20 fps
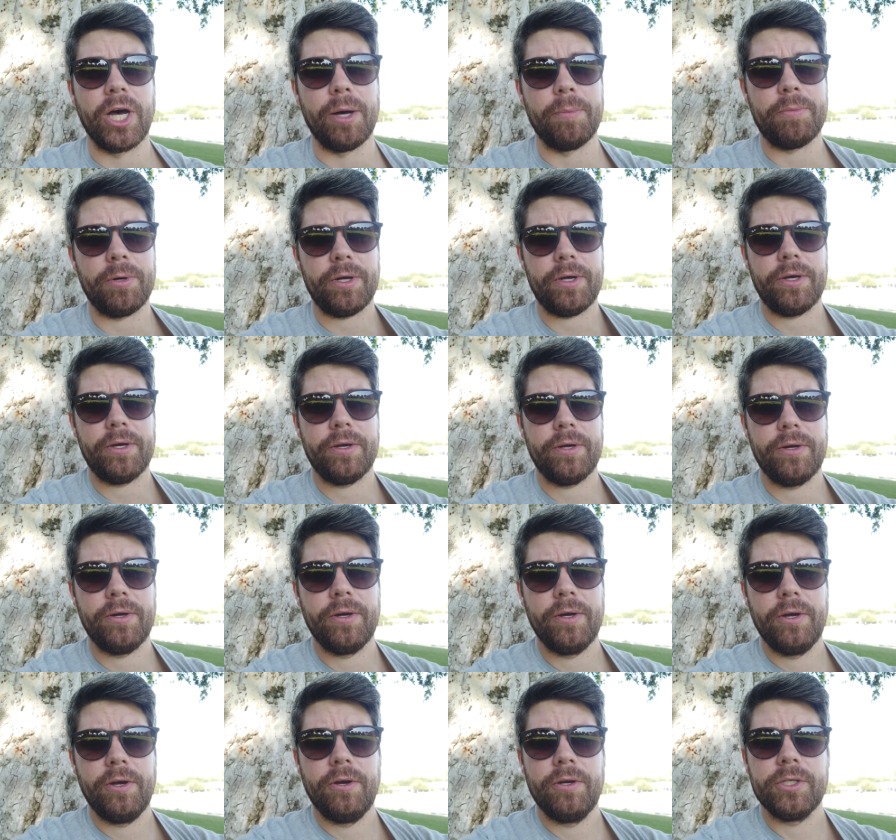dub
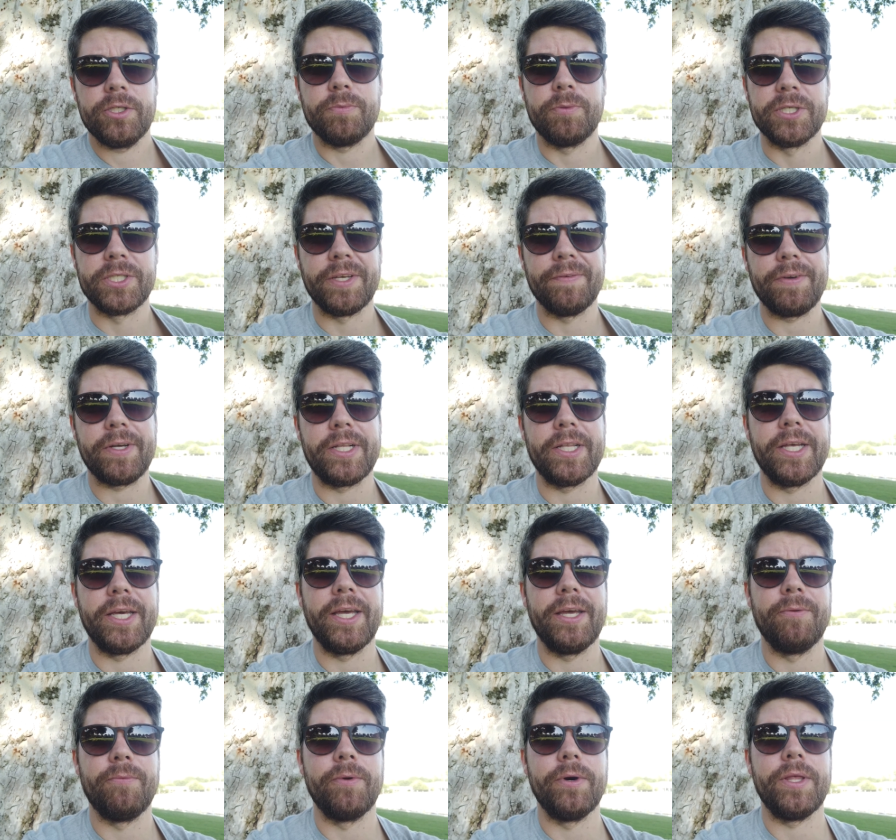
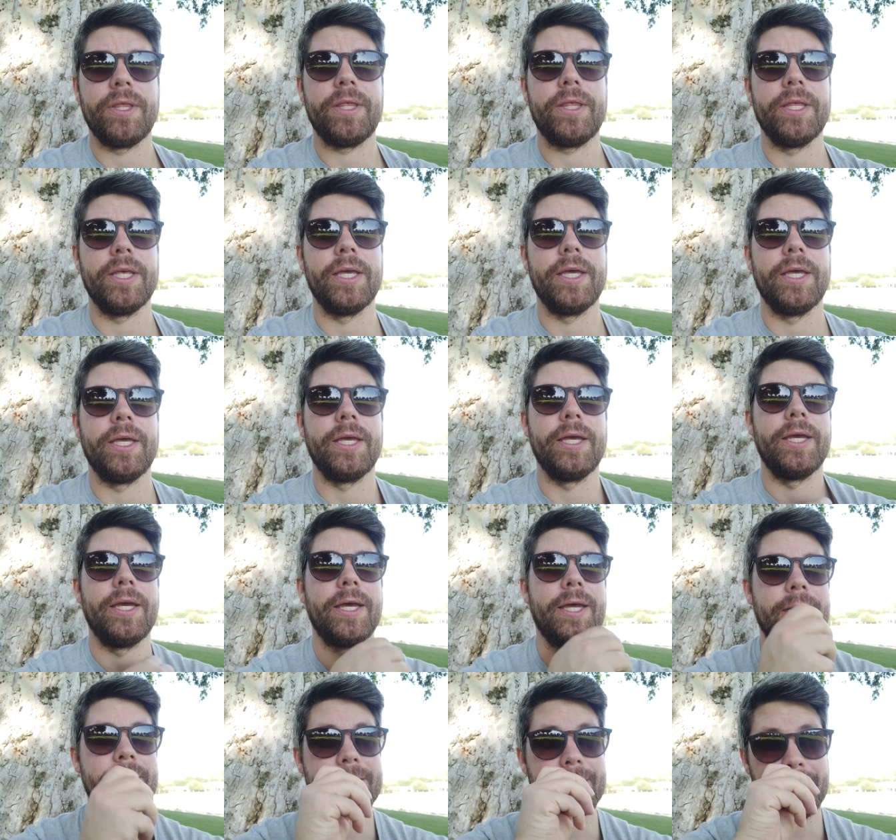specifically with
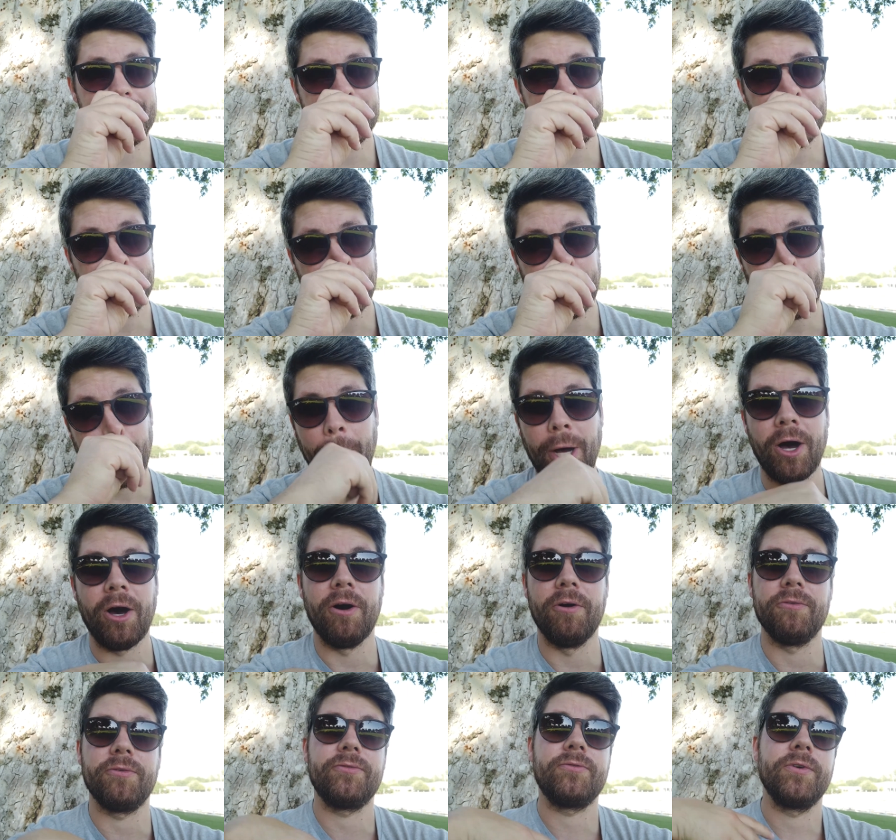the intention
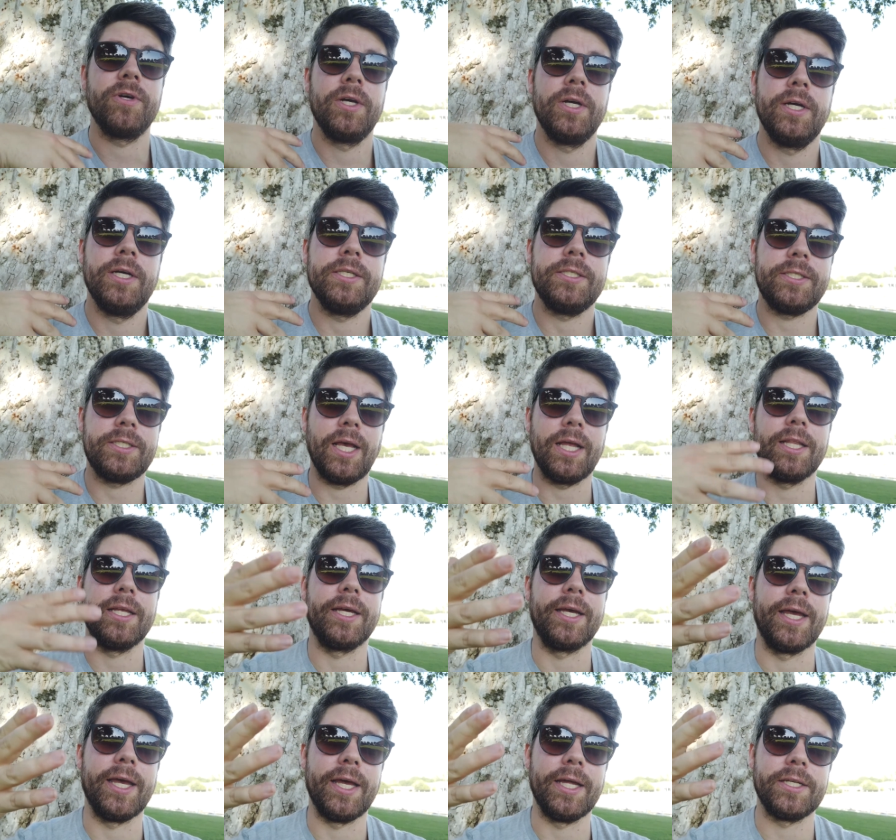of
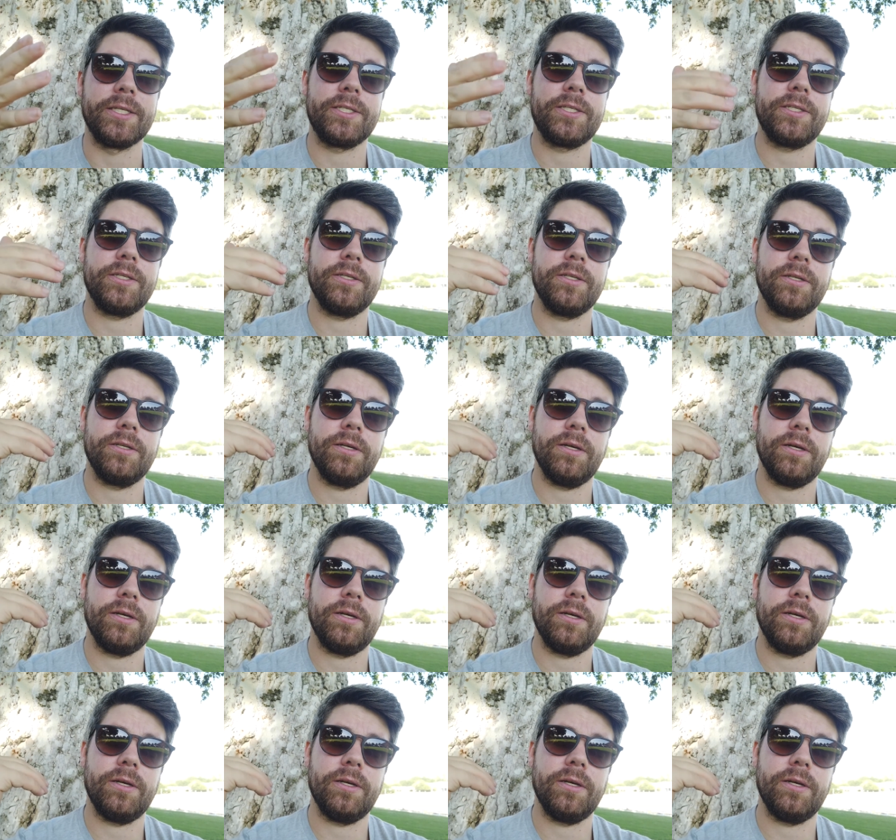selling it